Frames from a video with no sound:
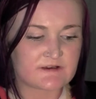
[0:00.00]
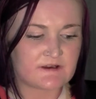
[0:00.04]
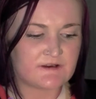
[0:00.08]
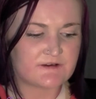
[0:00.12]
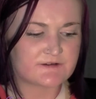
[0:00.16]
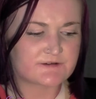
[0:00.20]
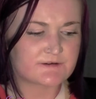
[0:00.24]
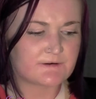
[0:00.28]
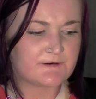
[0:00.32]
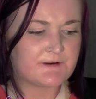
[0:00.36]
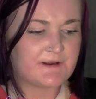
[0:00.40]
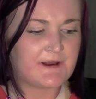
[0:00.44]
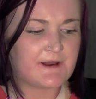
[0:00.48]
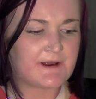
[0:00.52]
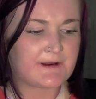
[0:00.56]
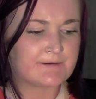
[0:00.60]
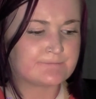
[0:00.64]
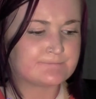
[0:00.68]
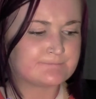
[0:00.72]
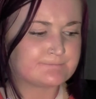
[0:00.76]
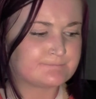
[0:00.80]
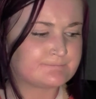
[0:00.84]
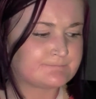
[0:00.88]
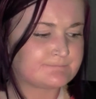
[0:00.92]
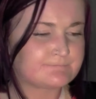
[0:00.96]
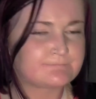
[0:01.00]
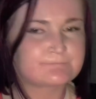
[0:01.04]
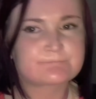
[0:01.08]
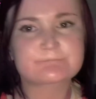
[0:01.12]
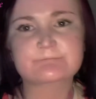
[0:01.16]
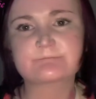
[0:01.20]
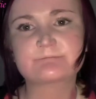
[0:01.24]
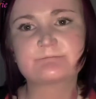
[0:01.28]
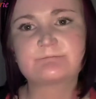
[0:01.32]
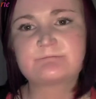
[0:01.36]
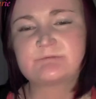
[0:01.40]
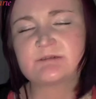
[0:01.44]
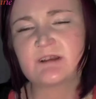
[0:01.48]
So yeah,
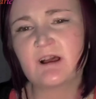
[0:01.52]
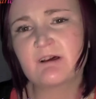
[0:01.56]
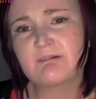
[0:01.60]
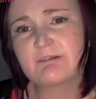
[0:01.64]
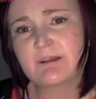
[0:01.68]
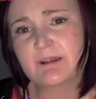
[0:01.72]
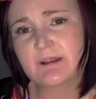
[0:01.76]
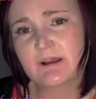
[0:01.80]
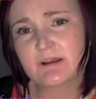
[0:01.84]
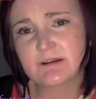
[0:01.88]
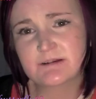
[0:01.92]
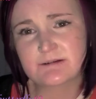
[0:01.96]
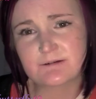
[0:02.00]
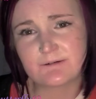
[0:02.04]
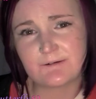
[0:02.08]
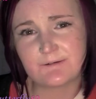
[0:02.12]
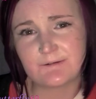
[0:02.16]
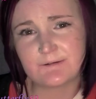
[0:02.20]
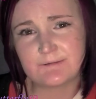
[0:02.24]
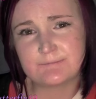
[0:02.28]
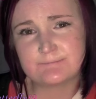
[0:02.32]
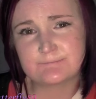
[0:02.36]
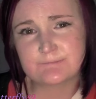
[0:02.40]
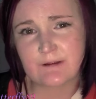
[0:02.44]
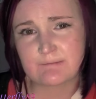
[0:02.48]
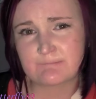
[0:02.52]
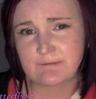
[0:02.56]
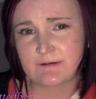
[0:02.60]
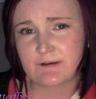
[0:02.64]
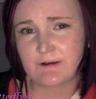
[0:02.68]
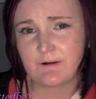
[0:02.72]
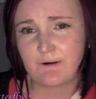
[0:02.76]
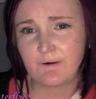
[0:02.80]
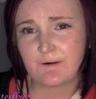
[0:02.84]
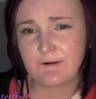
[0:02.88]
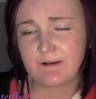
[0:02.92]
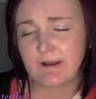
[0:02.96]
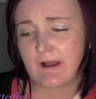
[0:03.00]
I think that is all. I'm going
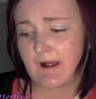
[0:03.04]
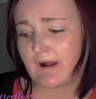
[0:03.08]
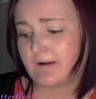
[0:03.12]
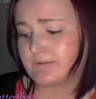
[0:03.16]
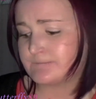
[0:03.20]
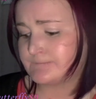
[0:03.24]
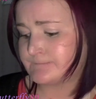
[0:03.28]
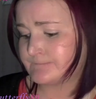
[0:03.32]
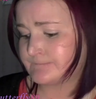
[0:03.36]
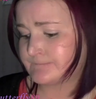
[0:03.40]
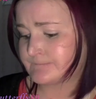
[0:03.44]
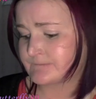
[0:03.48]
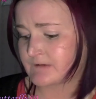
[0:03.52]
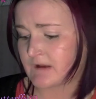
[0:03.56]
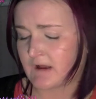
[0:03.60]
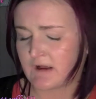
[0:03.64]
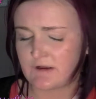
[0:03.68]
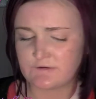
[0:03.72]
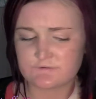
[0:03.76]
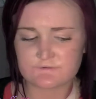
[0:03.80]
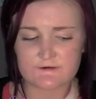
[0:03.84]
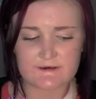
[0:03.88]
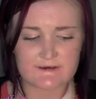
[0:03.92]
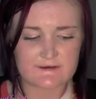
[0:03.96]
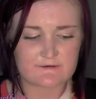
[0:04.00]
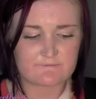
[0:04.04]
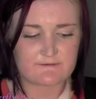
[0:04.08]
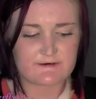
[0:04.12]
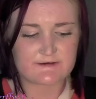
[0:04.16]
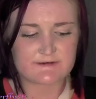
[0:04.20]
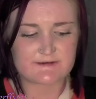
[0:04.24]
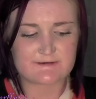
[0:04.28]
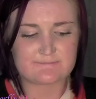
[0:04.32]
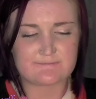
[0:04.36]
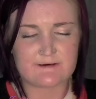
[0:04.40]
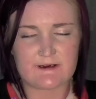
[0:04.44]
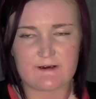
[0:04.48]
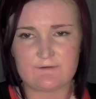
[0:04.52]
to go now and drink the
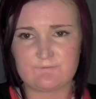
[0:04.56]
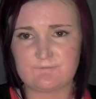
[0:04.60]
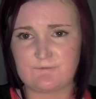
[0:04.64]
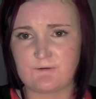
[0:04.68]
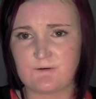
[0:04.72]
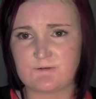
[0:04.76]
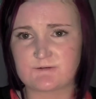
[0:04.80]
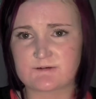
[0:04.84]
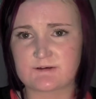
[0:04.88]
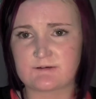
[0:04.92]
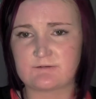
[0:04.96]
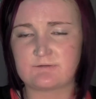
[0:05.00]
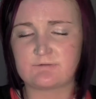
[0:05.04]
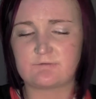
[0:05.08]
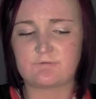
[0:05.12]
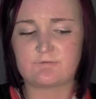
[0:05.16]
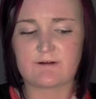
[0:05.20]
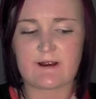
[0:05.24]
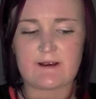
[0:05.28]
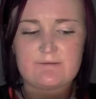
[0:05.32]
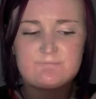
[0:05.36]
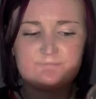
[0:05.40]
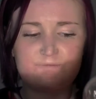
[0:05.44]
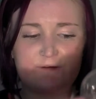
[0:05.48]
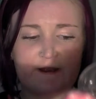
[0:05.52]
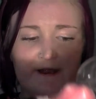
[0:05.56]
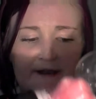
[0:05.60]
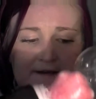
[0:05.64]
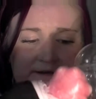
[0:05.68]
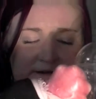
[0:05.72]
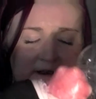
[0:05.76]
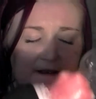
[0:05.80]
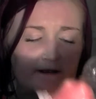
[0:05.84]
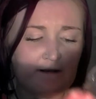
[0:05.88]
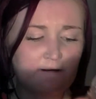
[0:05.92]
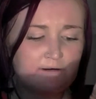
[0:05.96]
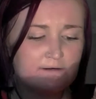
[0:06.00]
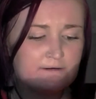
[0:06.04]
rest of my frozen grape
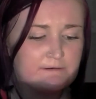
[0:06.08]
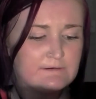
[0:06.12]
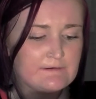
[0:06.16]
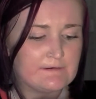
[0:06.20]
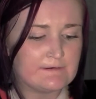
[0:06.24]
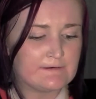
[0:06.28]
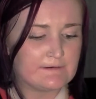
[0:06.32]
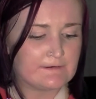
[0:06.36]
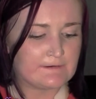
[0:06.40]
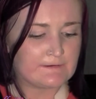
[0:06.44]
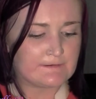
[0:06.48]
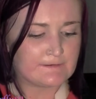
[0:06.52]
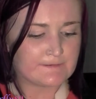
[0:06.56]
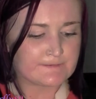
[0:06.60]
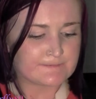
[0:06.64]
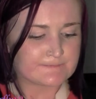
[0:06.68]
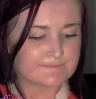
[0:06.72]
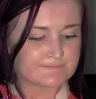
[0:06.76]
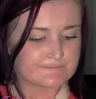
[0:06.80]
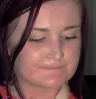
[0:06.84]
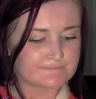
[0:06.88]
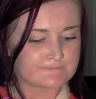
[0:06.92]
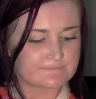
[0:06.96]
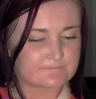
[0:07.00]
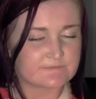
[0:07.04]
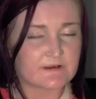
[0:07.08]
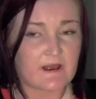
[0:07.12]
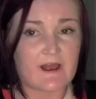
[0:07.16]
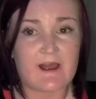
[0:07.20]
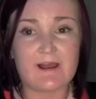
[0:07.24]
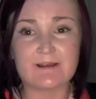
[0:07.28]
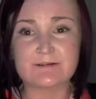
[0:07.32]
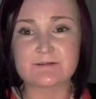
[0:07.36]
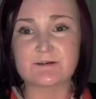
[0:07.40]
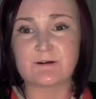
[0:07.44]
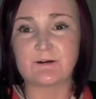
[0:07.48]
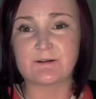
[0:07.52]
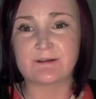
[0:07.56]
Fanta
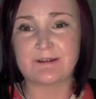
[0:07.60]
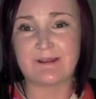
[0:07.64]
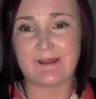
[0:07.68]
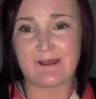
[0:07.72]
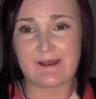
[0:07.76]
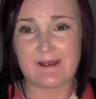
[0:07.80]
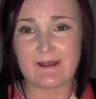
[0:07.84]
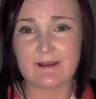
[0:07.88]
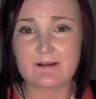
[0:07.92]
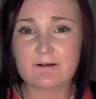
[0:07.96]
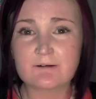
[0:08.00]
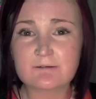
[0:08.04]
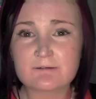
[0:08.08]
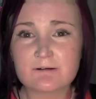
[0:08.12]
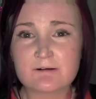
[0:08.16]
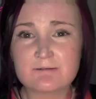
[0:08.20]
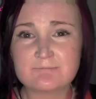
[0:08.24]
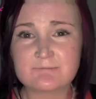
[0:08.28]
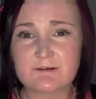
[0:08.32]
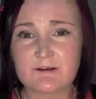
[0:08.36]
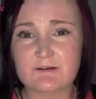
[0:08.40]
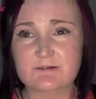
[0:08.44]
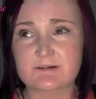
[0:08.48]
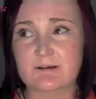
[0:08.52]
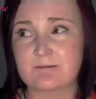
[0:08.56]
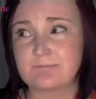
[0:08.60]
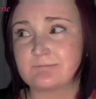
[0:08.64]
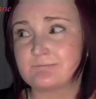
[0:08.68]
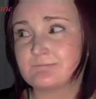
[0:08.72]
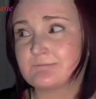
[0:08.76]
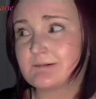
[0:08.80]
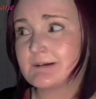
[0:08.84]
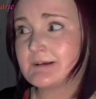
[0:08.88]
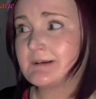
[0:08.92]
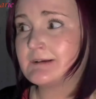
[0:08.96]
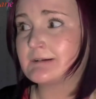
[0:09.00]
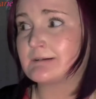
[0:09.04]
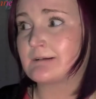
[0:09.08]
and turn the aircon on because I'm
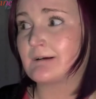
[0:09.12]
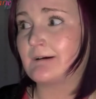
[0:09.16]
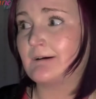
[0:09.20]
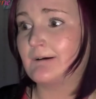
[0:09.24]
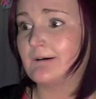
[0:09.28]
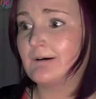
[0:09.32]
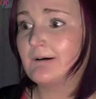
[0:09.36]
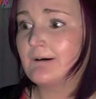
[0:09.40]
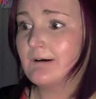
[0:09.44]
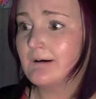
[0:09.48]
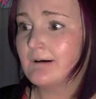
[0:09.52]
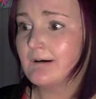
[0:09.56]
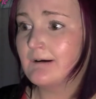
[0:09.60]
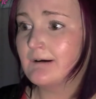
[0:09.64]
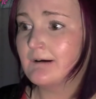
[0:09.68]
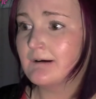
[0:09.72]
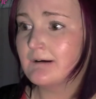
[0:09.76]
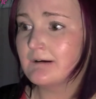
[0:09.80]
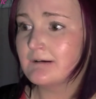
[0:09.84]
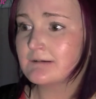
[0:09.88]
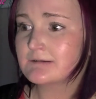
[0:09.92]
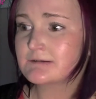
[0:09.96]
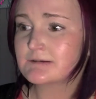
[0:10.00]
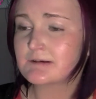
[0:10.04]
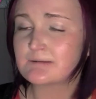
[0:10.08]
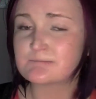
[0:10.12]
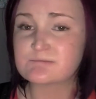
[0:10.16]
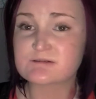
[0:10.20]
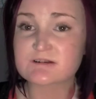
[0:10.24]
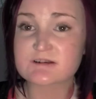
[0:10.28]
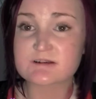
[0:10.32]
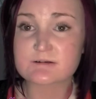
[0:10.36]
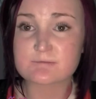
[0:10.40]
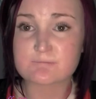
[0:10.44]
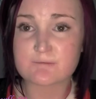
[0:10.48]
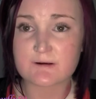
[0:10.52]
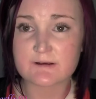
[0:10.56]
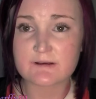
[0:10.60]
freaking hot. I'm
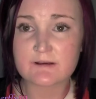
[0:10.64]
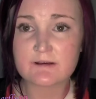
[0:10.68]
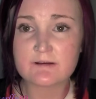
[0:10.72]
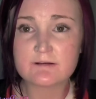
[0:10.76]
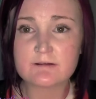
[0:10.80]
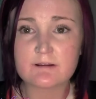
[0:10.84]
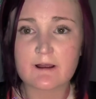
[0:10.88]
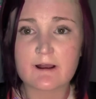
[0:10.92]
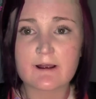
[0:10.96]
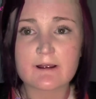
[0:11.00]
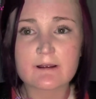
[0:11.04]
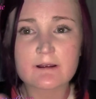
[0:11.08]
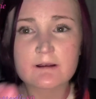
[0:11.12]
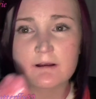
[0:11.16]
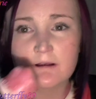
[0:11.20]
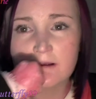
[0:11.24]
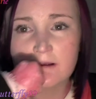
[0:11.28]
sweating like,